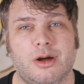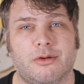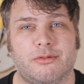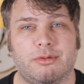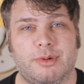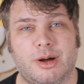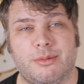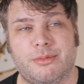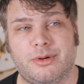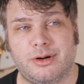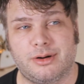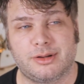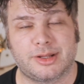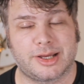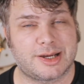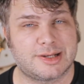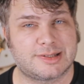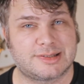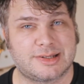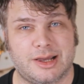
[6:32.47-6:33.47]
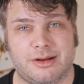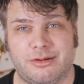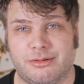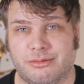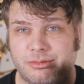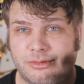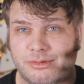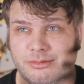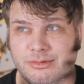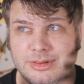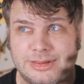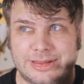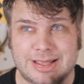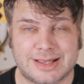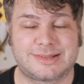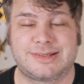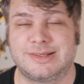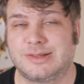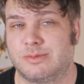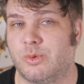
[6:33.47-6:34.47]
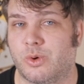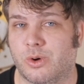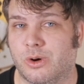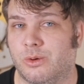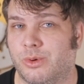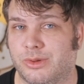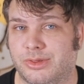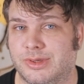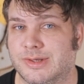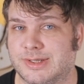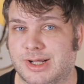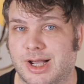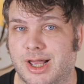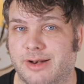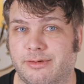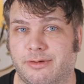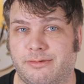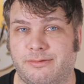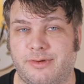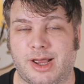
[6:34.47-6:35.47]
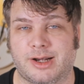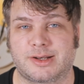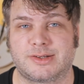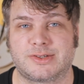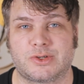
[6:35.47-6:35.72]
Remember, like I said, less is more with this kind of effect.